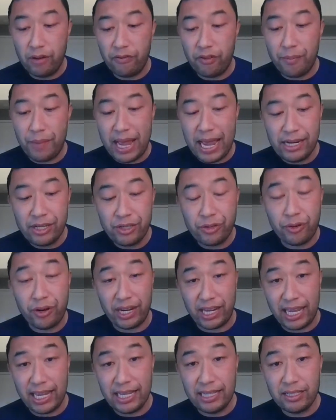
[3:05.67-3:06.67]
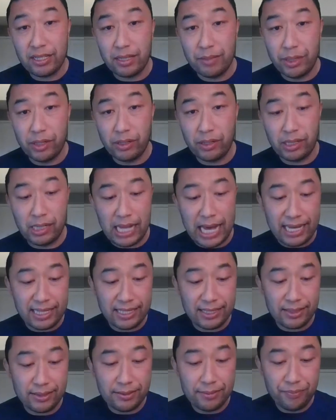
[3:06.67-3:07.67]
from entering into the middle
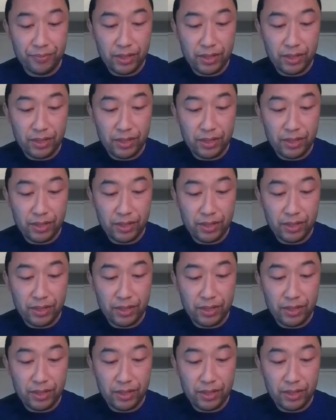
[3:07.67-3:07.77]
class.